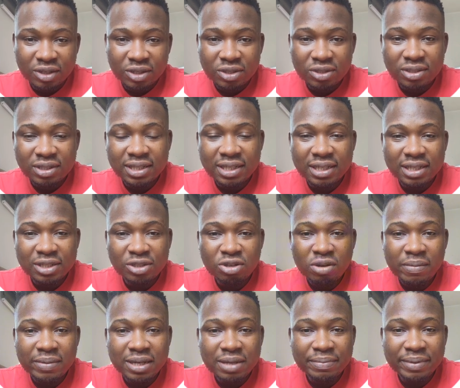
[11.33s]
You see,
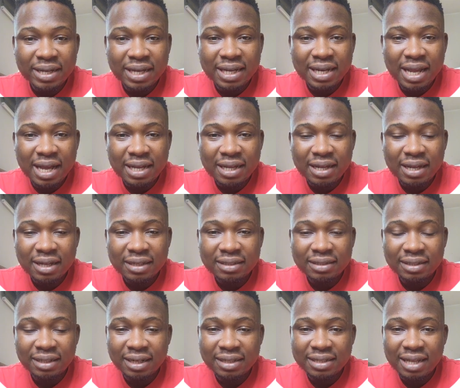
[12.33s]
so many beginner
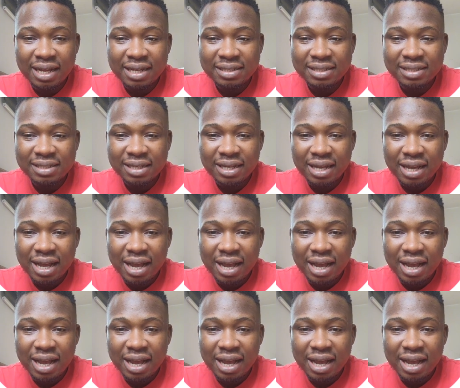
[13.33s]
traders